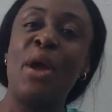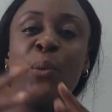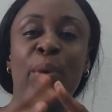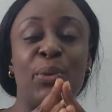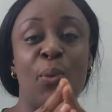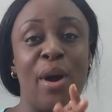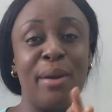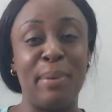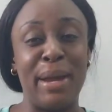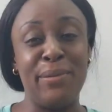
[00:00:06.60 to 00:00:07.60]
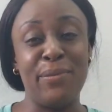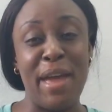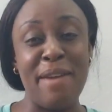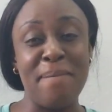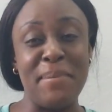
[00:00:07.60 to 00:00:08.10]
with
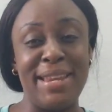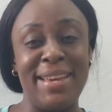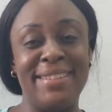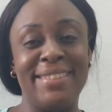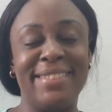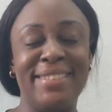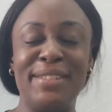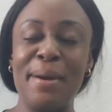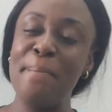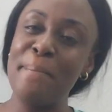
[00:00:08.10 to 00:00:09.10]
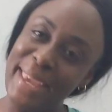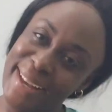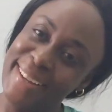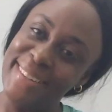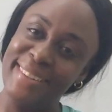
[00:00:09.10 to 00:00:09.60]
1.5 million
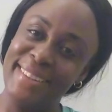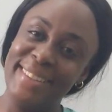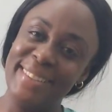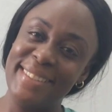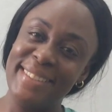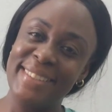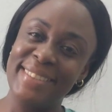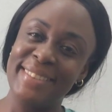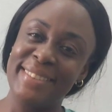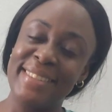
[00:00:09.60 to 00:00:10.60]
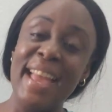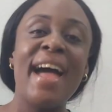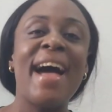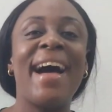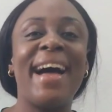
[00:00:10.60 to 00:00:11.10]
Jamaican dollars.
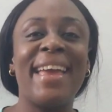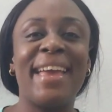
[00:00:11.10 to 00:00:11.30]
Hi.